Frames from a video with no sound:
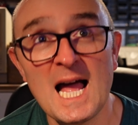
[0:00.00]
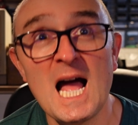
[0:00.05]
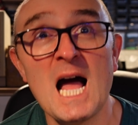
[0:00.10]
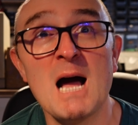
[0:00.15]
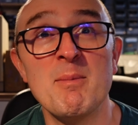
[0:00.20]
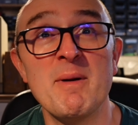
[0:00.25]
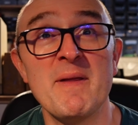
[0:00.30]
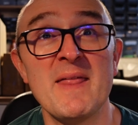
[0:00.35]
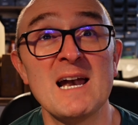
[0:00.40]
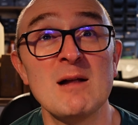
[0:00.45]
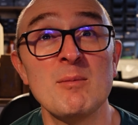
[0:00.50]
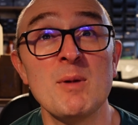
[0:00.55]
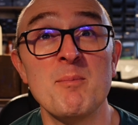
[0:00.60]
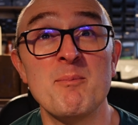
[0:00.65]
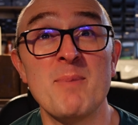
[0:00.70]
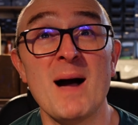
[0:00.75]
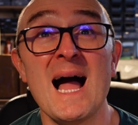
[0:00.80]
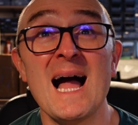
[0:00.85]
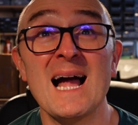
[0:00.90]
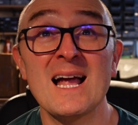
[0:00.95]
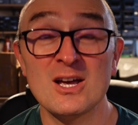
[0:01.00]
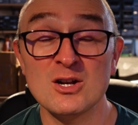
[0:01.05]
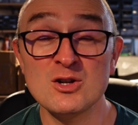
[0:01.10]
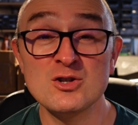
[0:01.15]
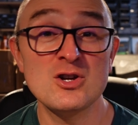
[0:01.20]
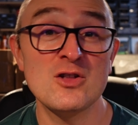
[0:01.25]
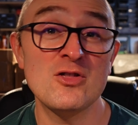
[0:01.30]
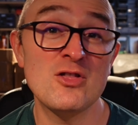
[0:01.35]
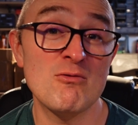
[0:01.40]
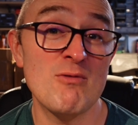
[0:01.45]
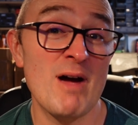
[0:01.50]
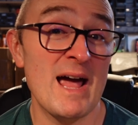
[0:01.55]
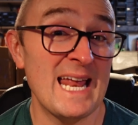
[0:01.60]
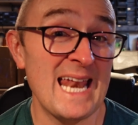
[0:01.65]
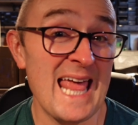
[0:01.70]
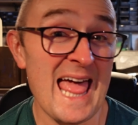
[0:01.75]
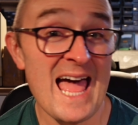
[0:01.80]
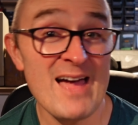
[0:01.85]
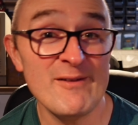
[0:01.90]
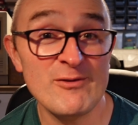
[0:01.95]
but then I'll be back, and should the rain
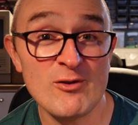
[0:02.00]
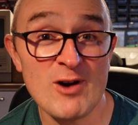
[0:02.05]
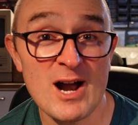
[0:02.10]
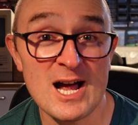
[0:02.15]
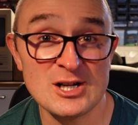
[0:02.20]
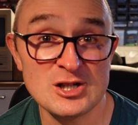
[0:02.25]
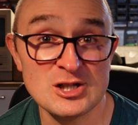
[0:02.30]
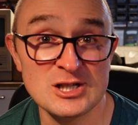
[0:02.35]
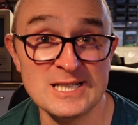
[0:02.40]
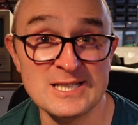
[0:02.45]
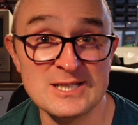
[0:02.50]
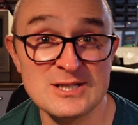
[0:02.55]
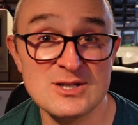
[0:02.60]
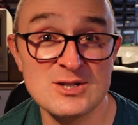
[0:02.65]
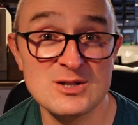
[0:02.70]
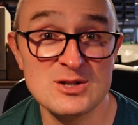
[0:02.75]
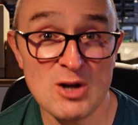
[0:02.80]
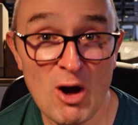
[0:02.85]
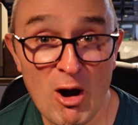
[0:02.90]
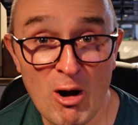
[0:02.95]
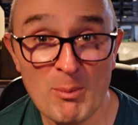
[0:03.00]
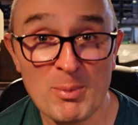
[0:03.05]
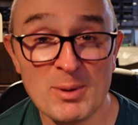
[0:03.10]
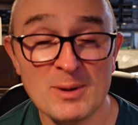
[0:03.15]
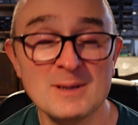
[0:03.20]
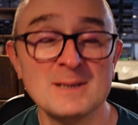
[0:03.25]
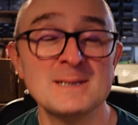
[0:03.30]
ever actually stop,